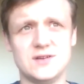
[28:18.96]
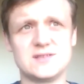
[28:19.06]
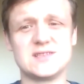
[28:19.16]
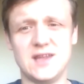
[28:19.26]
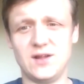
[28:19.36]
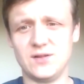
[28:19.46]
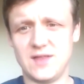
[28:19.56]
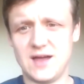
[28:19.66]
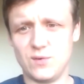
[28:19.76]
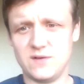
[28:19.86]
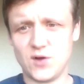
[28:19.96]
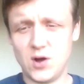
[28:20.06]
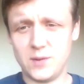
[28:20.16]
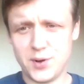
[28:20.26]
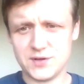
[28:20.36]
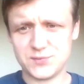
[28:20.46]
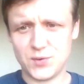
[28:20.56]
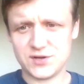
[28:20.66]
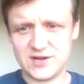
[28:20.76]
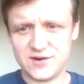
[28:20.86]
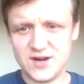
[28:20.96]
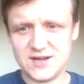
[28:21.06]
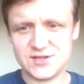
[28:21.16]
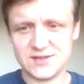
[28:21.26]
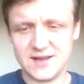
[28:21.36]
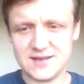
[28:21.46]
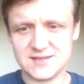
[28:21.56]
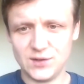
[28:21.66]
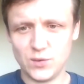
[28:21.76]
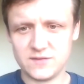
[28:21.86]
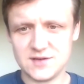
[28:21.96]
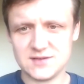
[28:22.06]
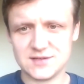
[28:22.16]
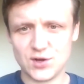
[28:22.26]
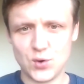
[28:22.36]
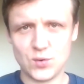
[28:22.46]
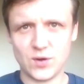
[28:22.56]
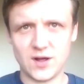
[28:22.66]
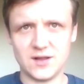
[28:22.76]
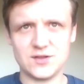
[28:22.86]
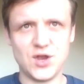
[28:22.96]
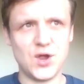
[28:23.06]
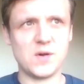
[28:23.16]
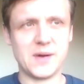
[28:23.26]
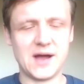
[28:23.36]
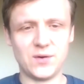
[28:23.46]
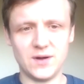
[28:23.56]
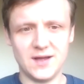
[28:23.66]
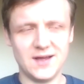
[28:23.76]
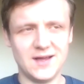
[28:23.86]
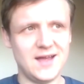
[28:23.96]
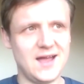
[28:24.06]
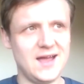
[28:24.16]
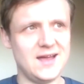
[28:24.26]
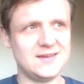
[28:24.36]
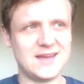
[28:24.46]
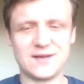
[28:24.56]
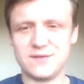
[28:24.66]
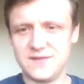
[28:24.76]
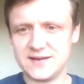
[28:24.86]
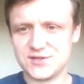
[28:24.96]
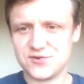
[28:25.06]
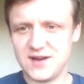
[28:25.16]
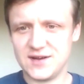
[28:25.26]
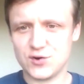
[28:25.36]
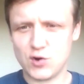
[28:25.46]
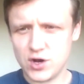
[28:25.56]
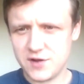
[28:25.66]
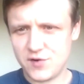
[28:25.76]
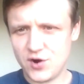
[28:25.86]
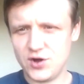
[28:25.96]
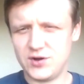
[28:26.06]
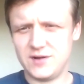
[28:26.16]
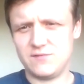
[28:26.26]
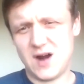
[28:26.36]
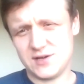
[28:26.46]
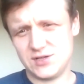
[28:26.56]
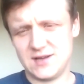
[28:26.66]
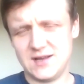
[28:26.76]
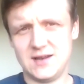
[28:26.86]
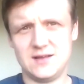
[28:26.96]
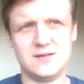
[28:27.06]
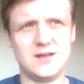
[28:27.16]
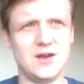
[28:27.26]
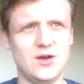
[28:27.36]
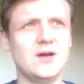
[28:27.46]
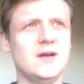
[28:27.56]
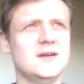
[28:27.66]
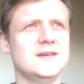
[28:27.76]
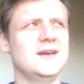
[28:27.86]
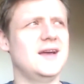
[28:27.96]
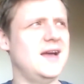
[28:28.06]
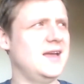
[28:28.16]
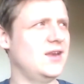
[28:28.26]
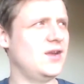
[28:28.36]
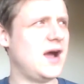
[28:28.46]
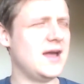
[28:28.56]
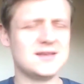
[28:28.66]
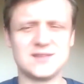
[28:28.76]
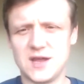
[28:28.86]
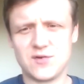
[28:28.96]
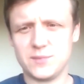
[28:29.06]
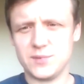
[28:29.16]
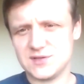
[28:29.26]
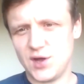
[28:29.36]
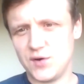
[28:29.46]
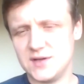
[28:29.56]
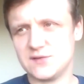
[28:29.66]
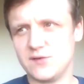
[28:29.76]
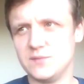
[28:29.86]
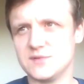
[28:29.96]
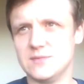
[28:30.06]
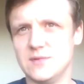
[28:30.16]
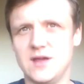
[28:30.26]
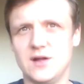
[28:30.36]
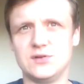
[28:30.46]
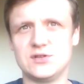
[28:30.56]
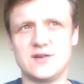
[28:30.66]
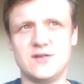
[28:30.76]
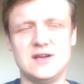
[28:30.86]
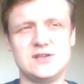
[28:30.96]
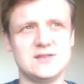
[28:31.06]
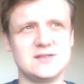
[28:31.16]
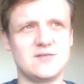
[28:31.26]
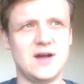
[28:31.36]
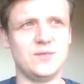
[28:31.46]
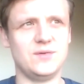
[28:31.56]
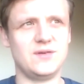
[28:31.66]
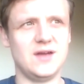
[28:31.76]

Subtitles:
still that we've got a post-war generation that's still with us, who knew about dig for victory and grow your own and rationing, and you know I hear some incredible stories from some of the older generations around